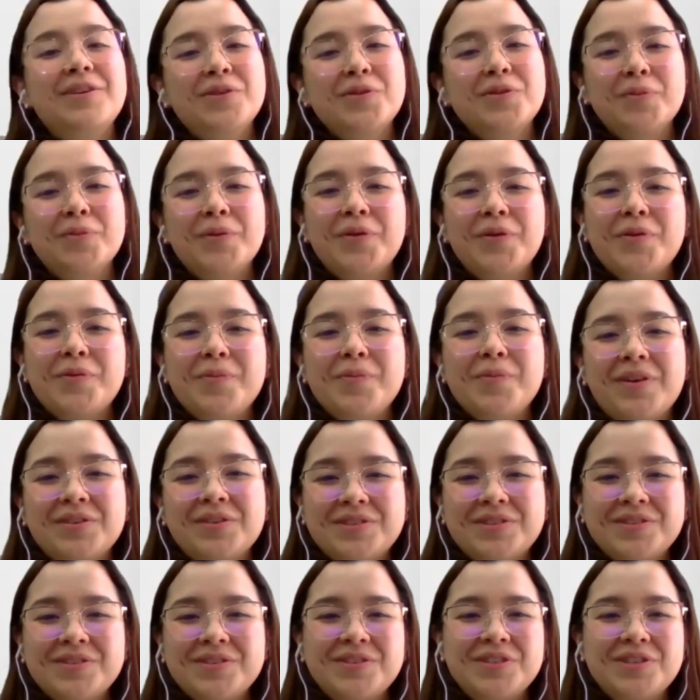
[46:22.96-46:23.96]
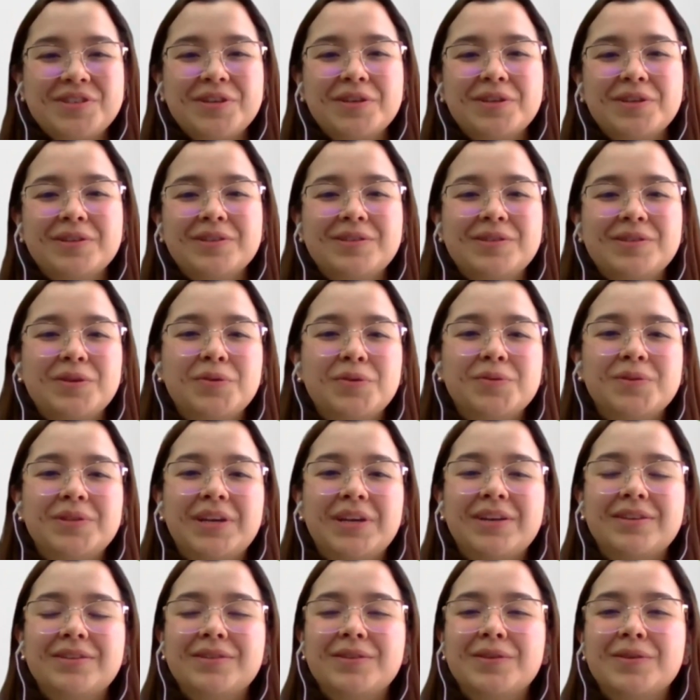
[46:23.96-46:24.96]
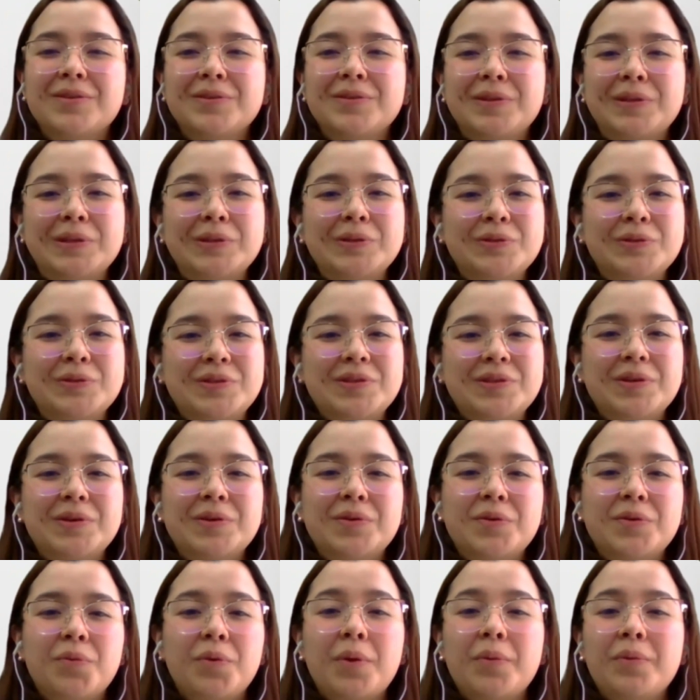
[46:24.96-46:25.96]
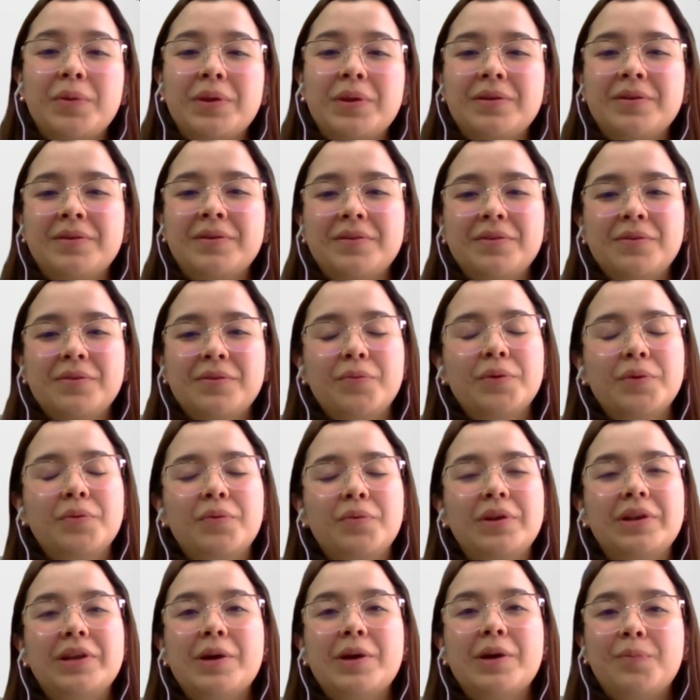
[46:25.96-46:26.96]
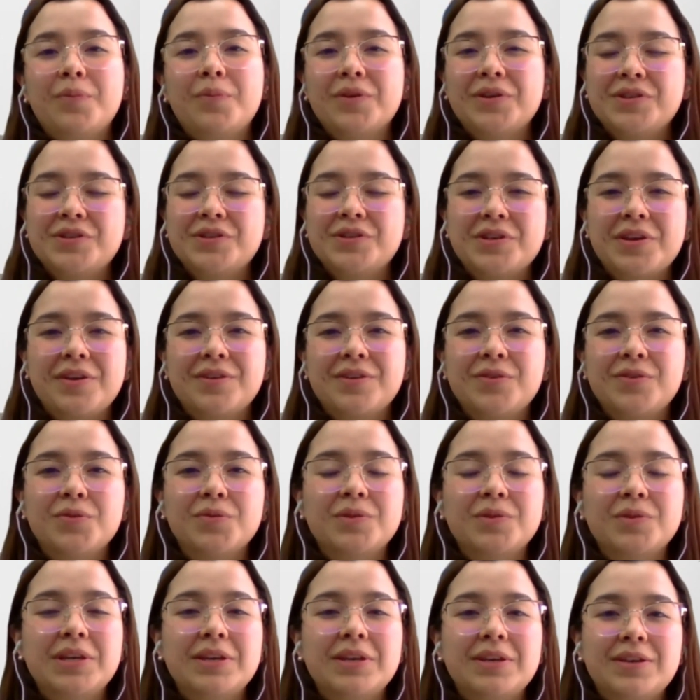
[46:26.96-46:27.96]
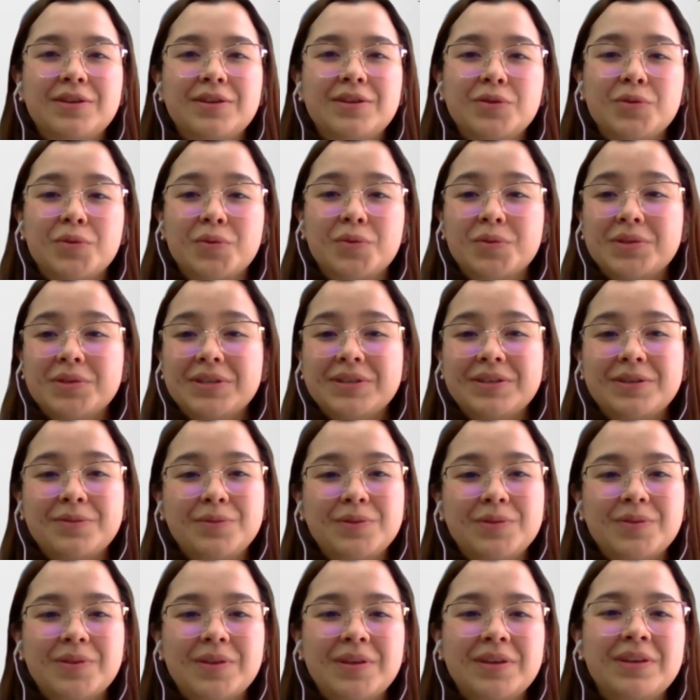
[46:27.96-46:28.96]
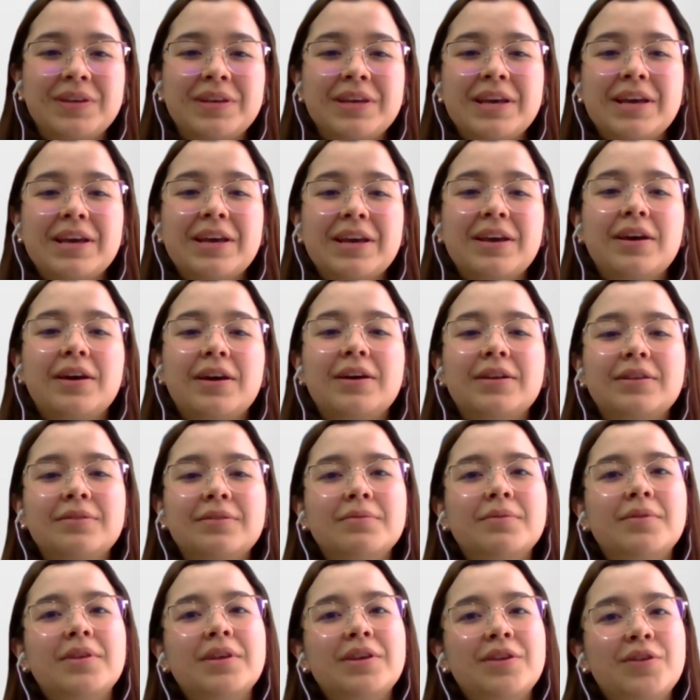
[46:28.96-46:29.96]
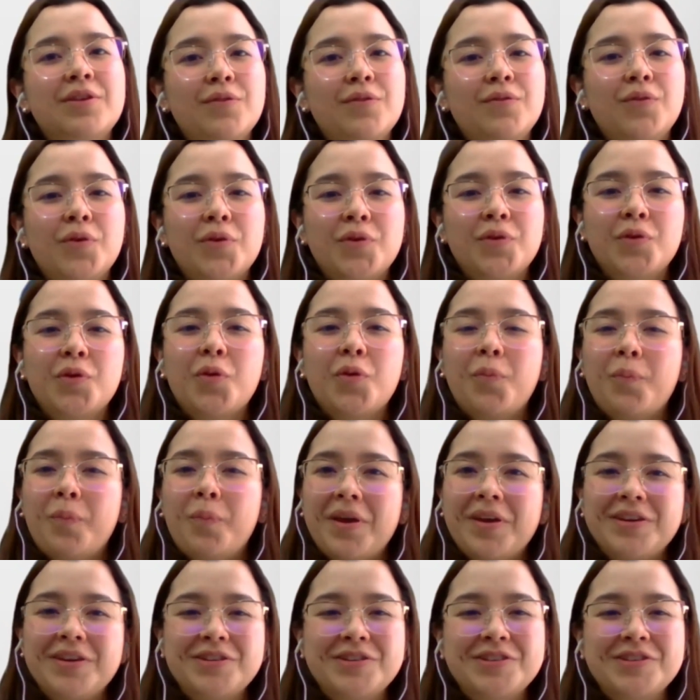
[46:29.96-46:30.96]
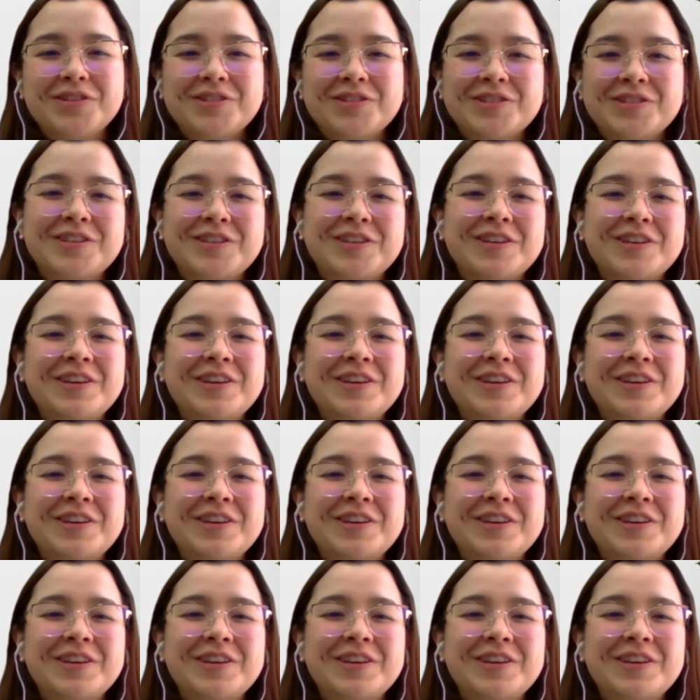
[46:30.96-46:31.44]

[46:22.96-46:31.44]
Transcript: you very much, Jill. So that concludes our webinar. We really appreciate you taking your time today. And thank you for your patience.